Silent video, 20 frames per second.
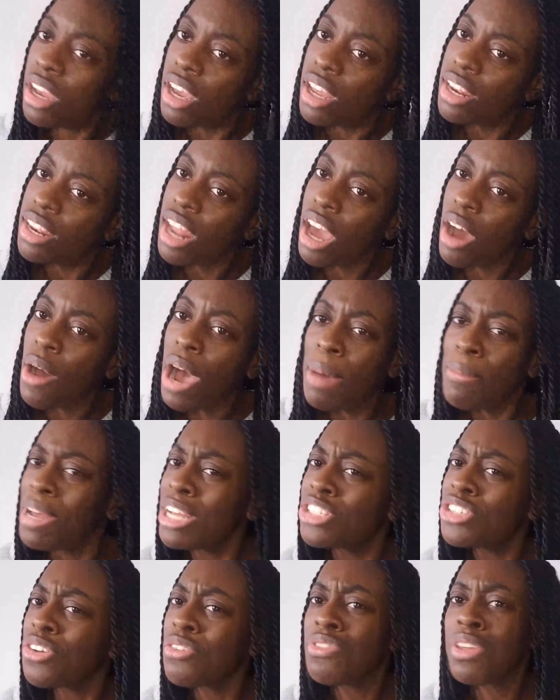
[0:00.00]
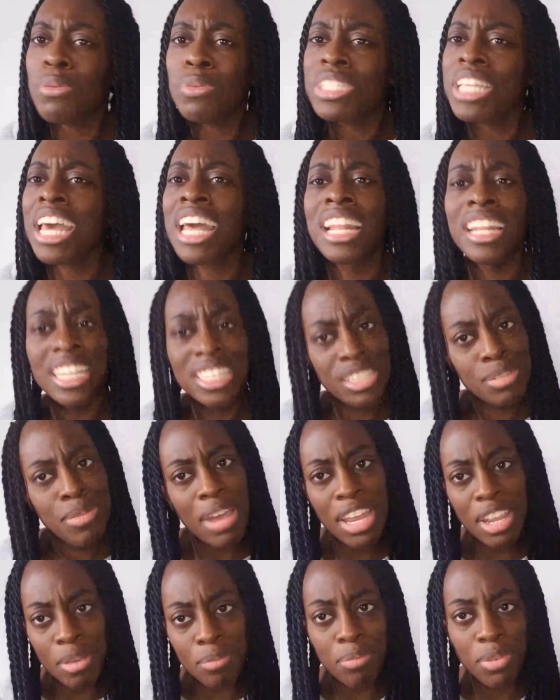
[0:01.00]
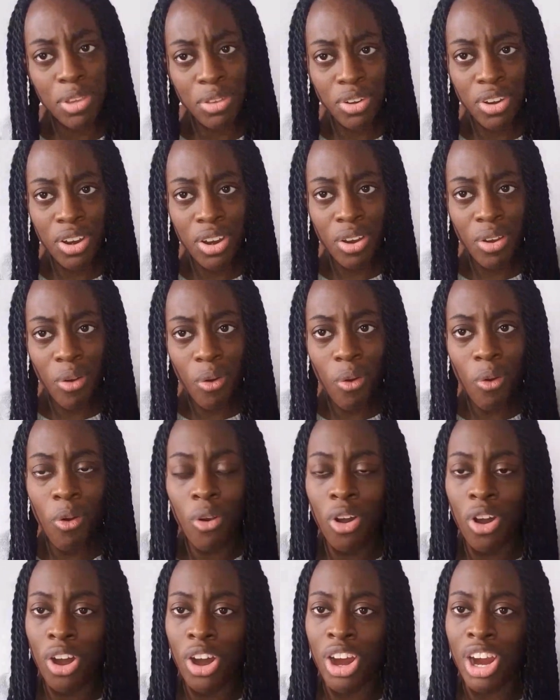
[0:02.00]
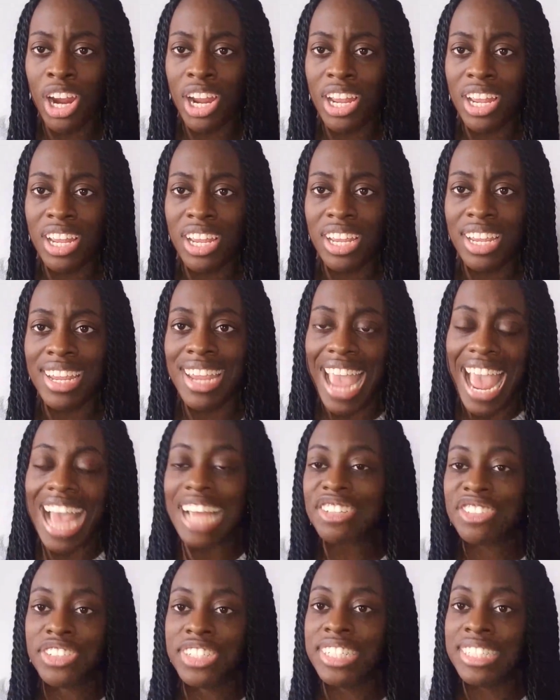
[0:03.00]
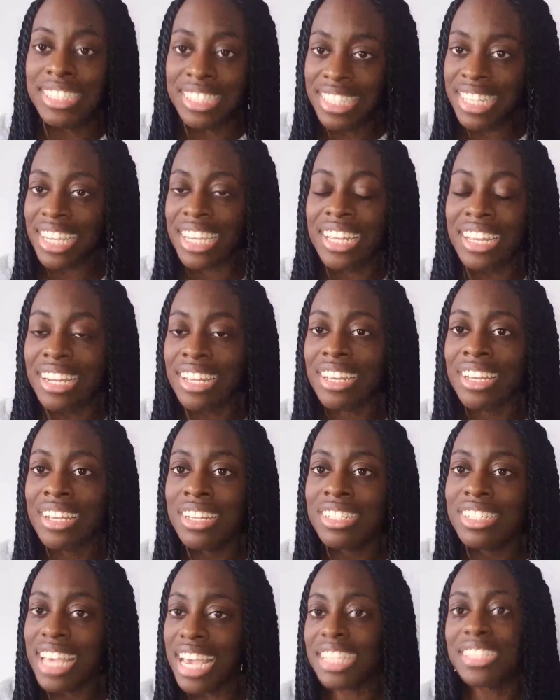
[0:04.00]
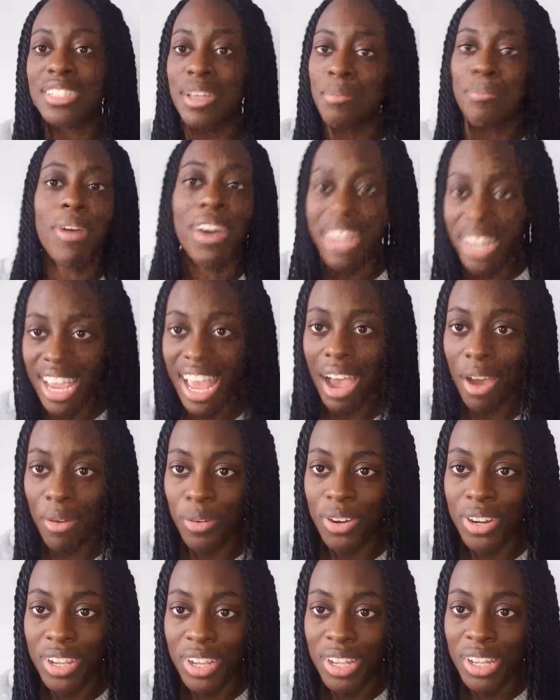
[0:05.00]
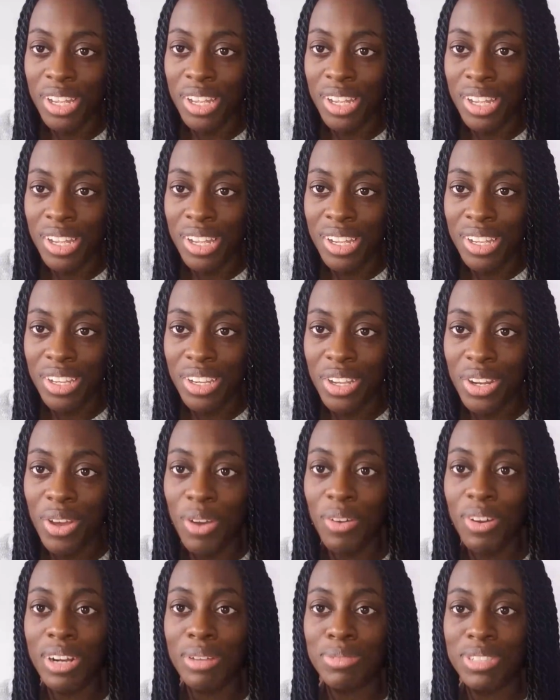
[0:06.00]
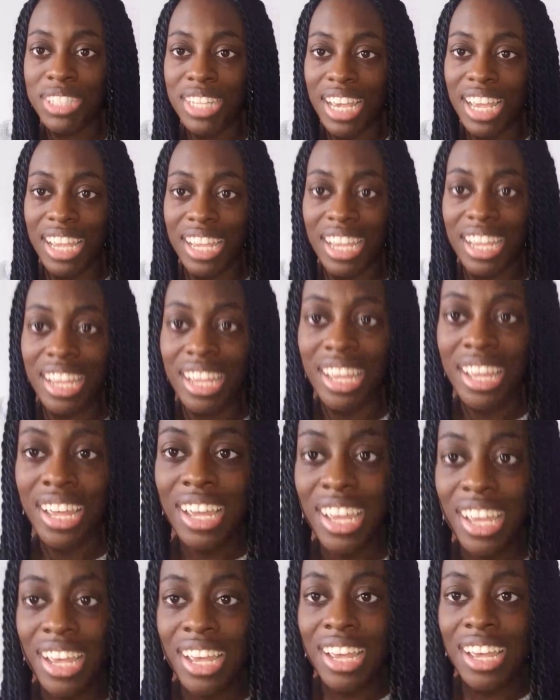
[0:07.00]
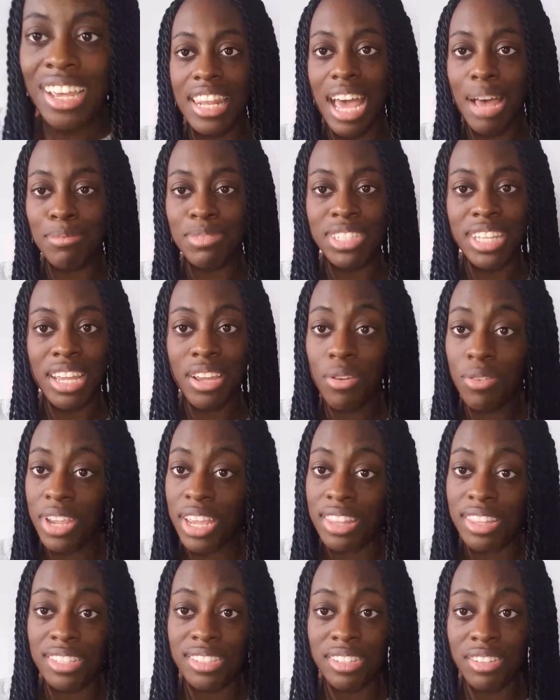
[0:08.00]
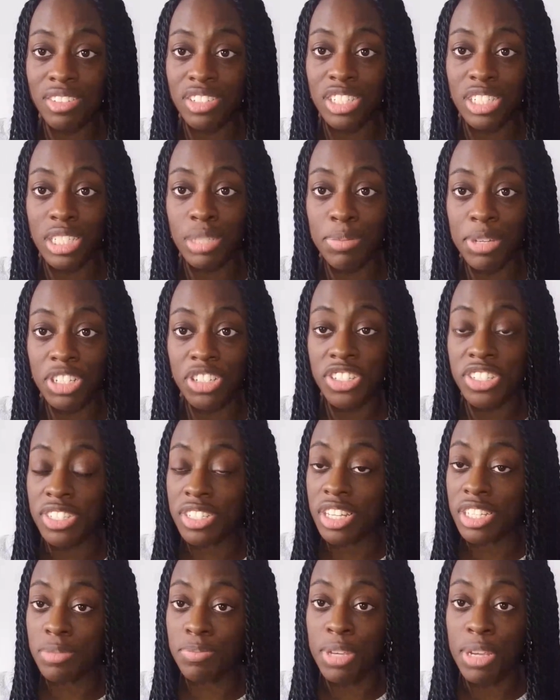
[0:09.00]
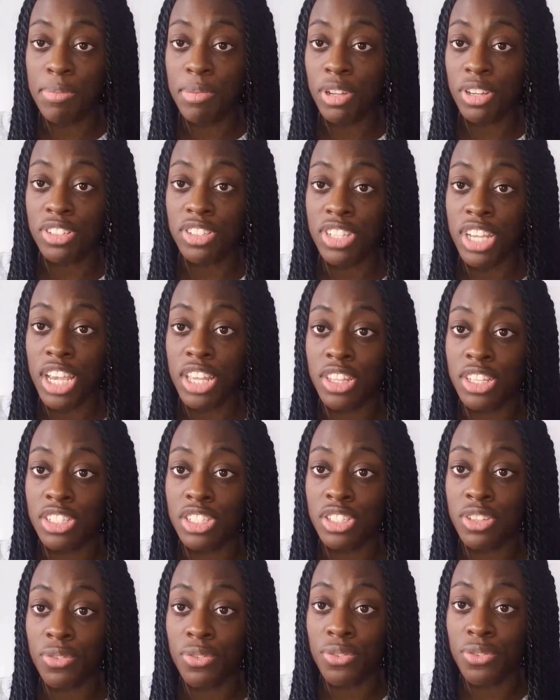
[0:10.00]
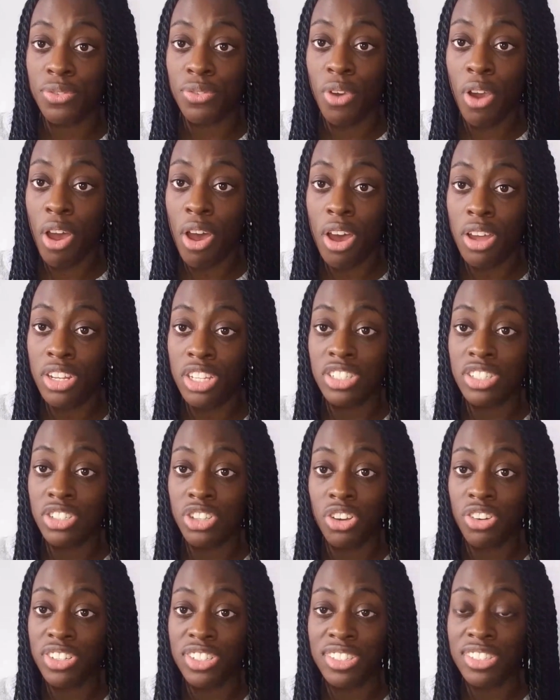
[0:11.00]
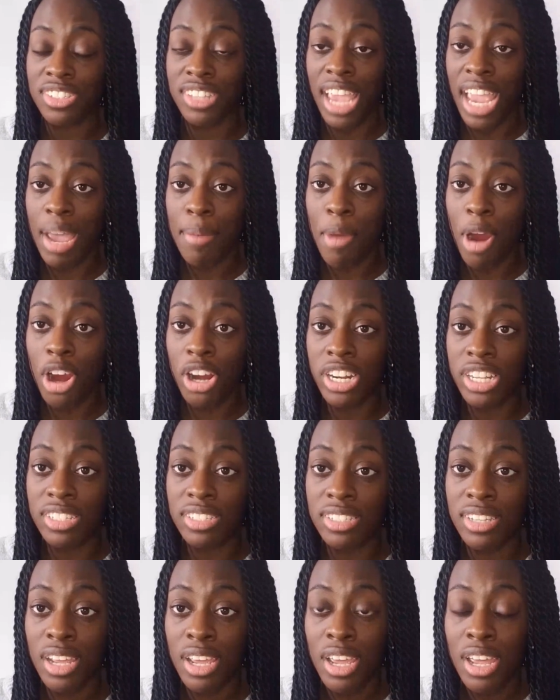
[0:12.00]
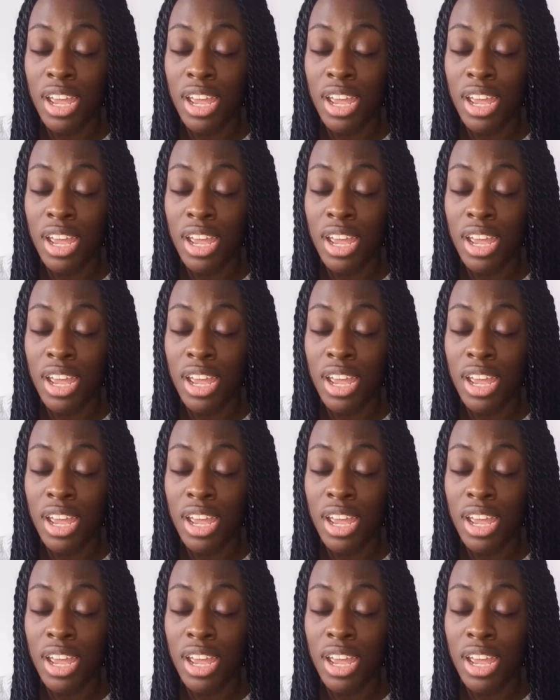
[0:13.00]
Now, I'm not sure if there was a glitch in my computer or he actually did take some money out. You know what I'm saying? I'm saying, okay, this looks suspicious because people are saying this is a fraud. You're a scam artist.